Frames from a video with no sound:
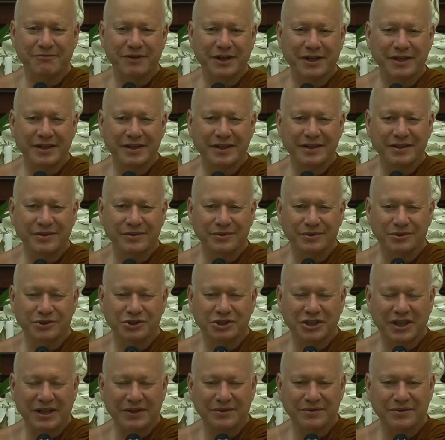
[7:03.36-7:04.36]
running or
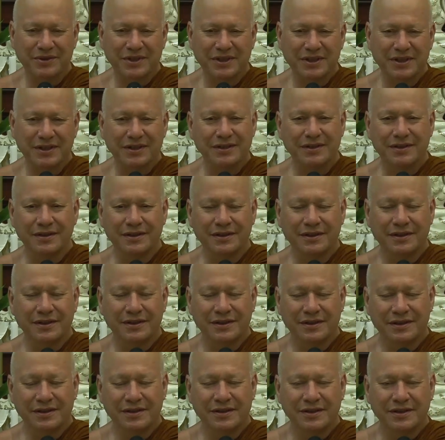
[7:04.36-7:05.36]
shouting,
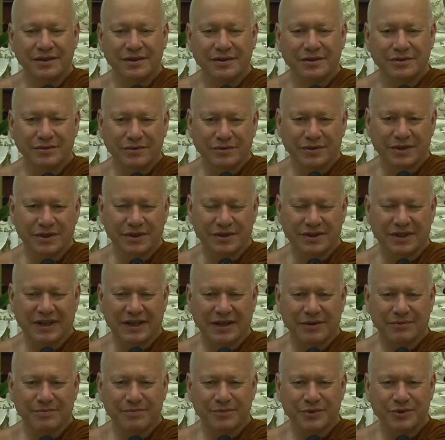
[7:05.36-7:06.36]
or there's
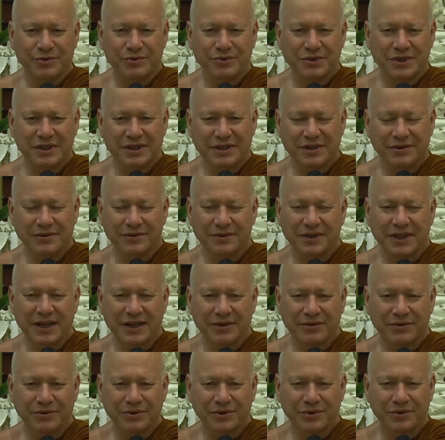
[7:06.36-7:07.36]
loud music or
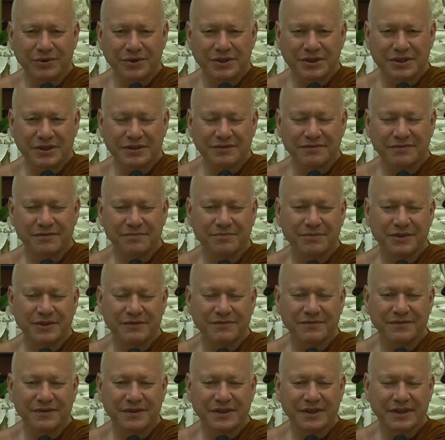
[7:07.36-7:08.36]
loud noises from
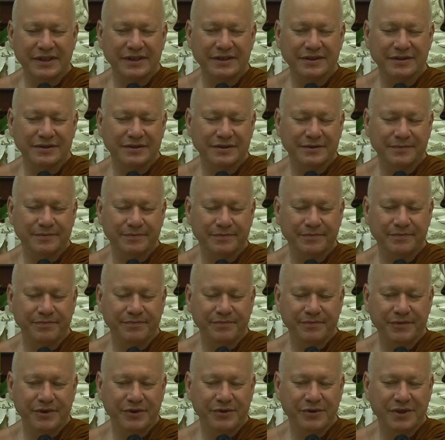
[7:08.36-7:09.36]
different things.
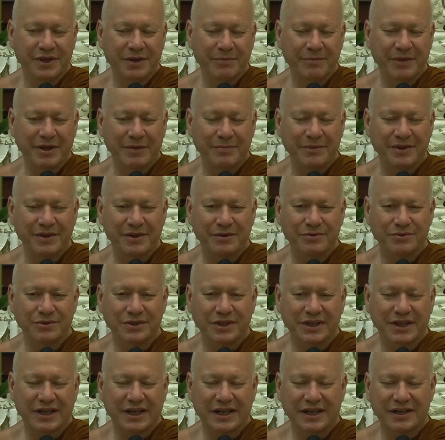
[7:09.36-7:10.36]
There may be those
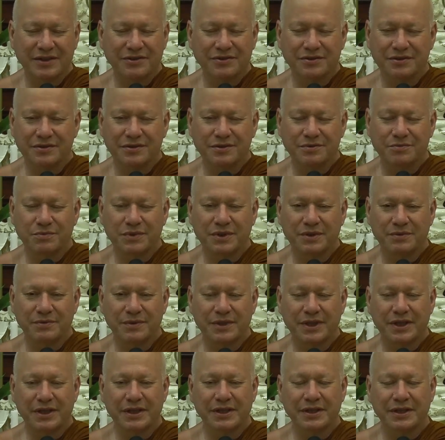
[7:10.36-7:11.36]
occasions where
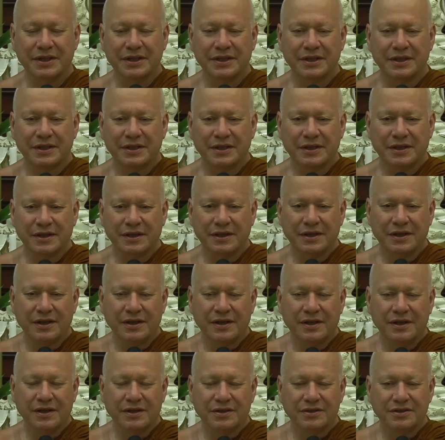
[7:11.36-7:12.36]
we're
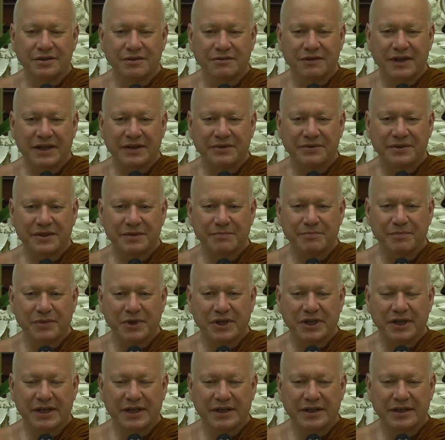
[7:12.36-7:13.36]
surrounded
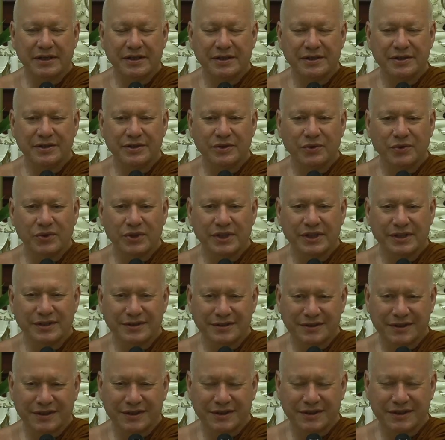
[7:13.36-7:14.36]
by
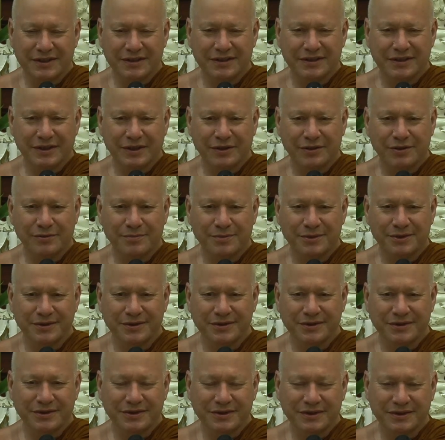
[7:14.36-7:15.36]
noise and
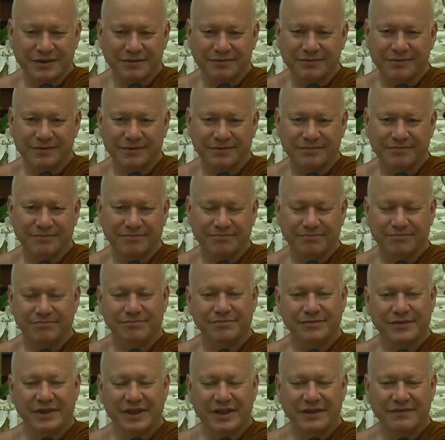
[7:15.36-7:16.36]
disturbance and
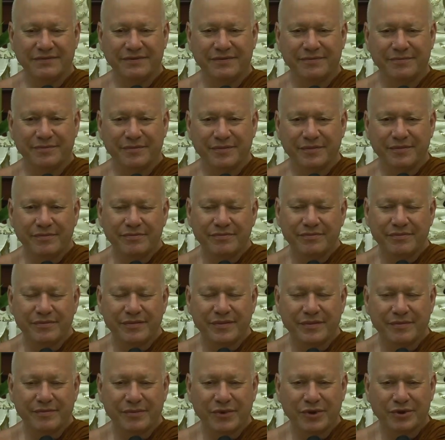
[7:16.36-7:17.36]
even
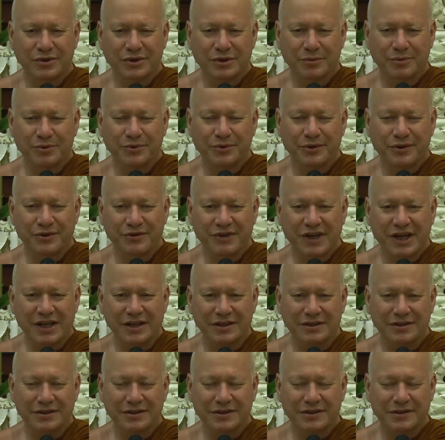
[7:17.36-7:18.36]
possible
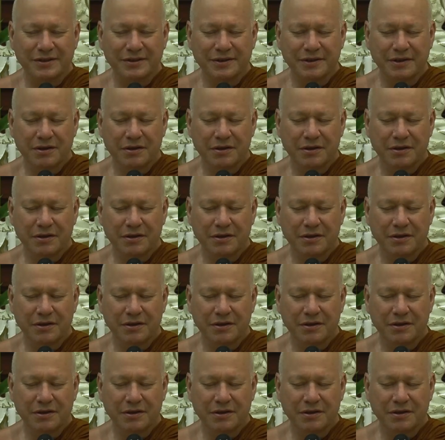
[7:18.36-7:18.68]
threats.